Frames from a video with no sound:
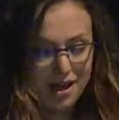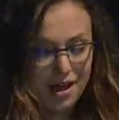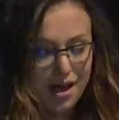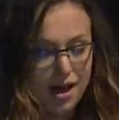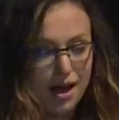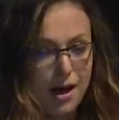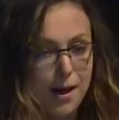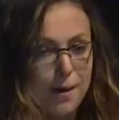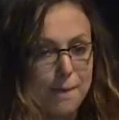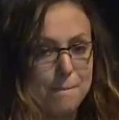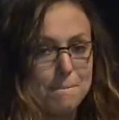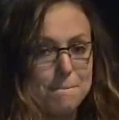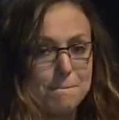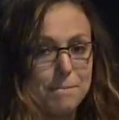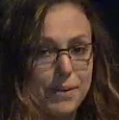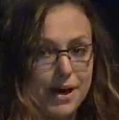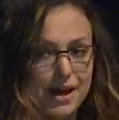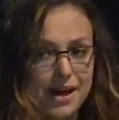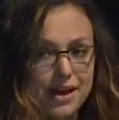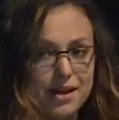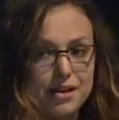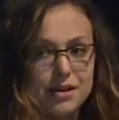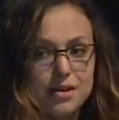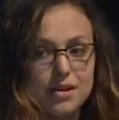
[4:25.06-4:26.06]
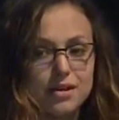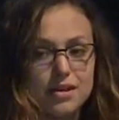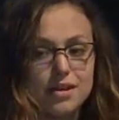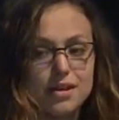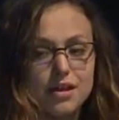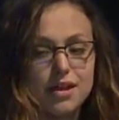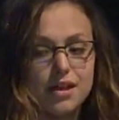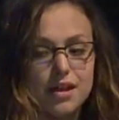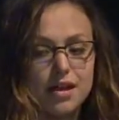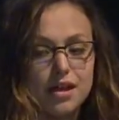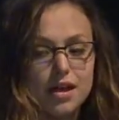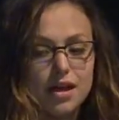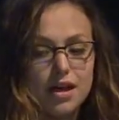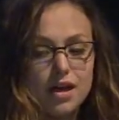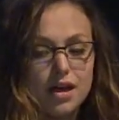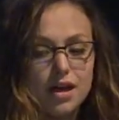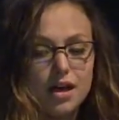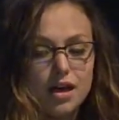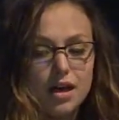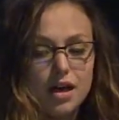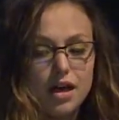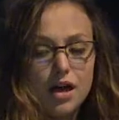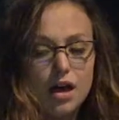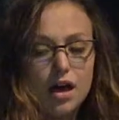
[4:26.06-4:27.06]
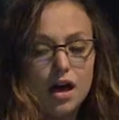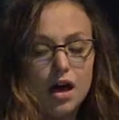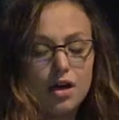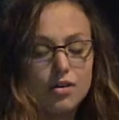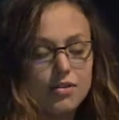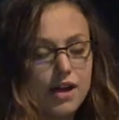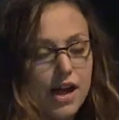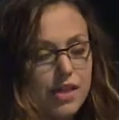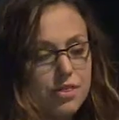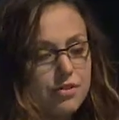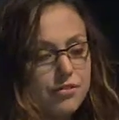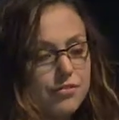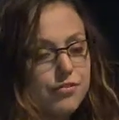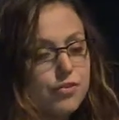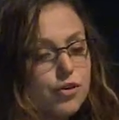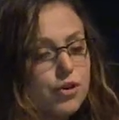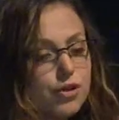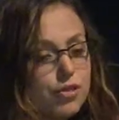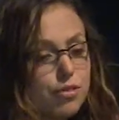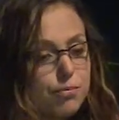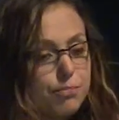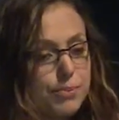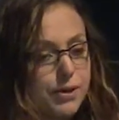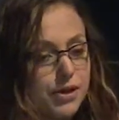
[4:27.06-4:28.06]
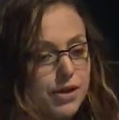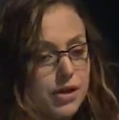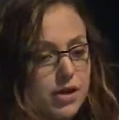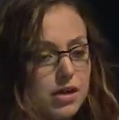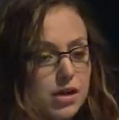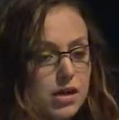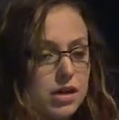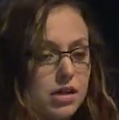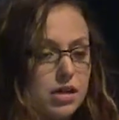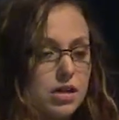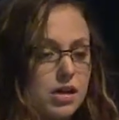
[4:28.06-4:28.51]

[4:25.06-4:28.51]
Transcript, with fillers: um, but Around the fourth book,